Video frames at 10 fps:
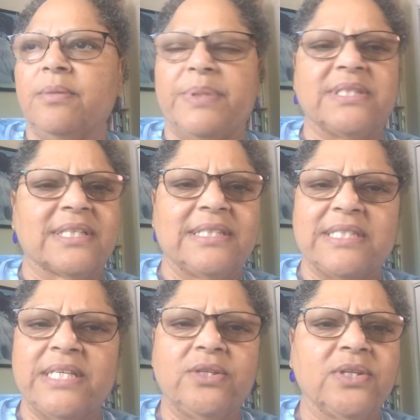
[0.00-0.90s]
but to
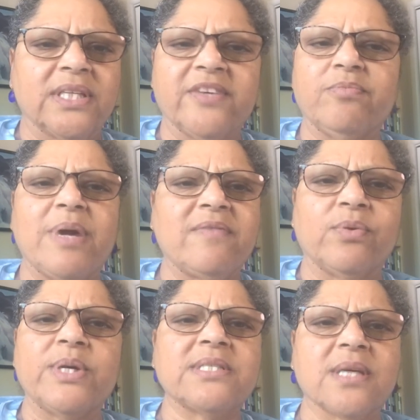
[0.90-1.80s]
continue to lift my
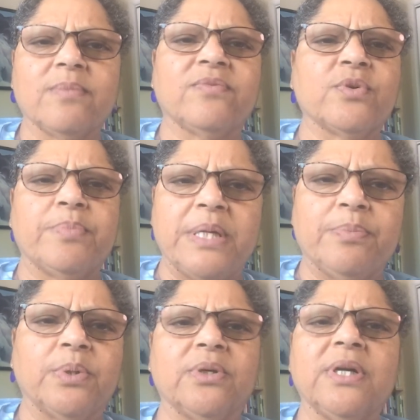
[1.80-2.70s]
voice up for
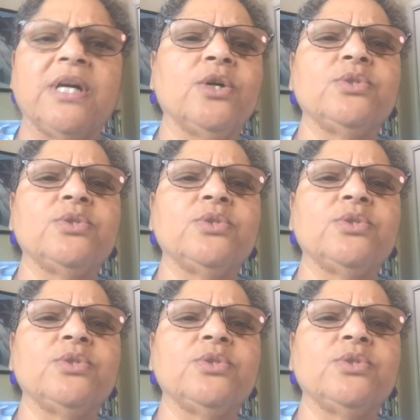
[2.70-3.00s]
people